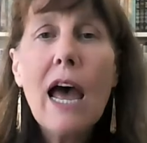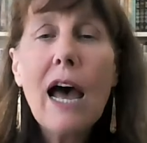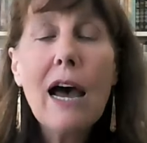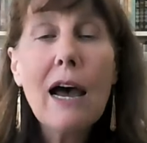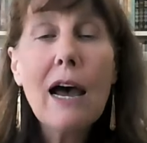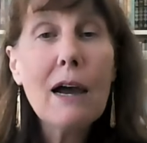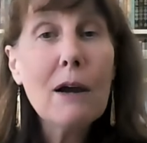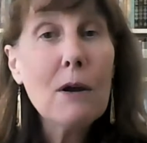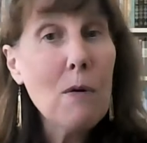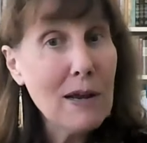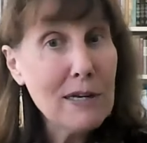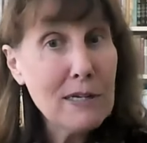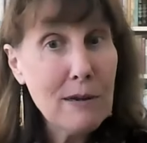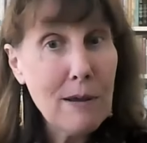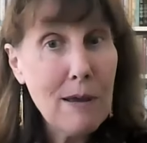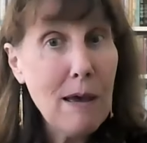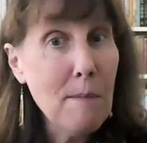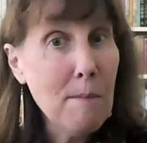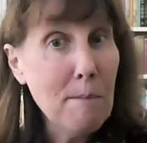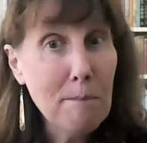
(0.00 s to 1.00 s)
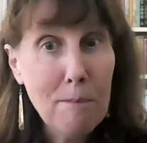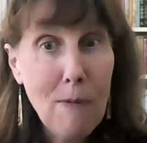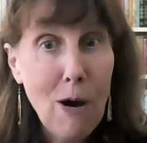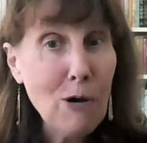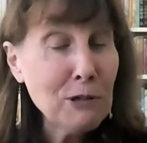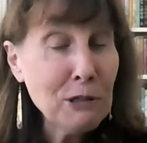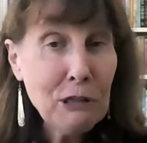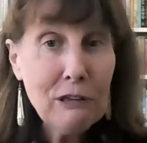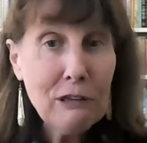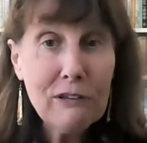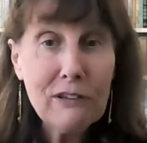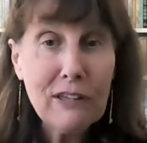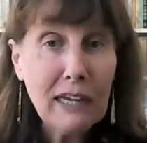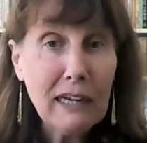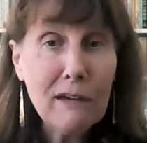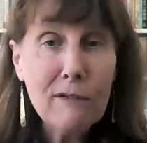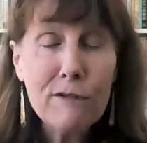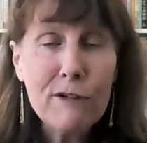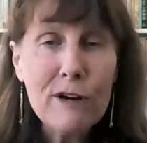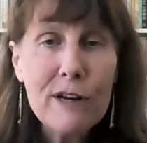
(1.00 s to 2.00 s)
uh, quite a, a, modern
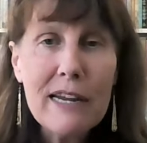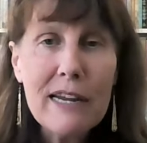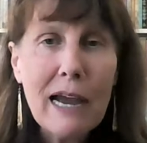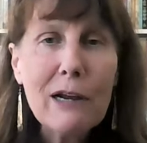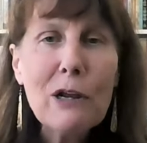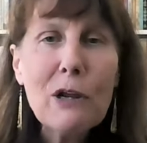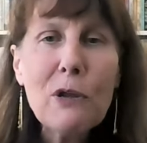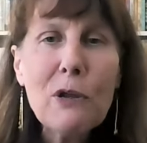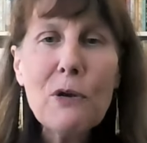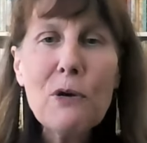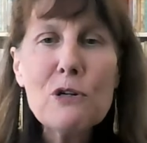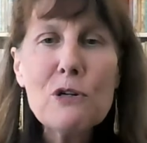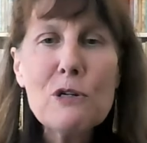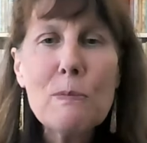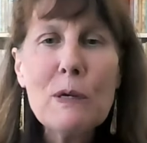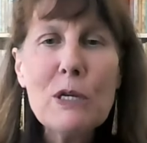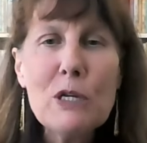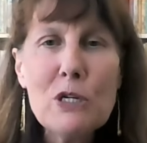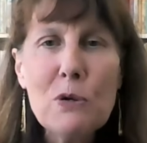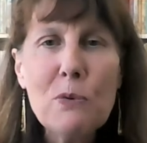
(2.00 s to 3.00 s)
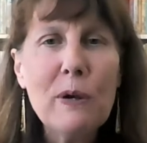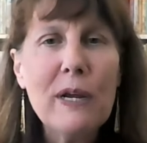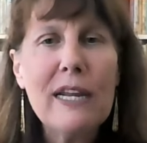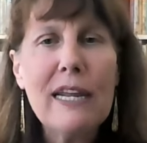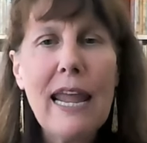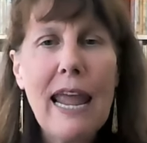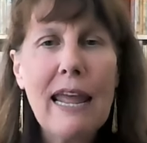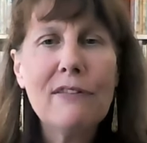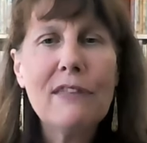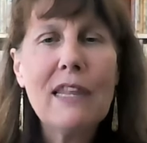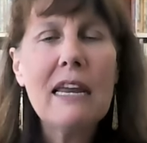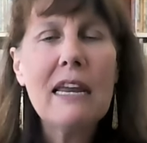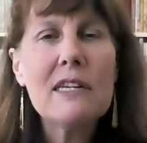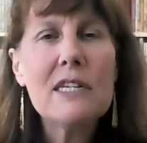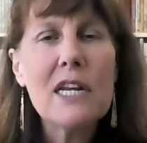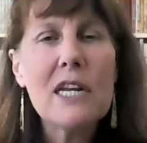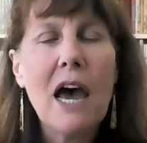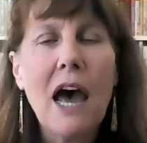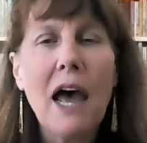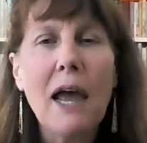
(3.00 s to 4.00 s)
thing for a young girl to be doing at
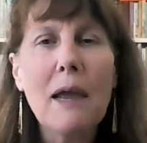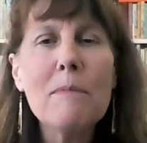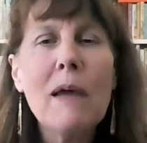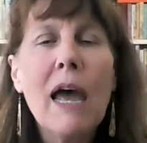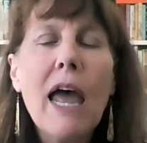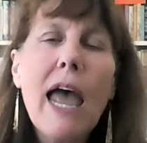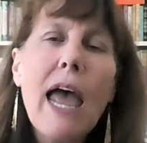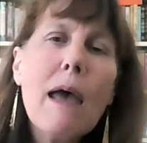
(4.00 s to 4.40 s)
that time.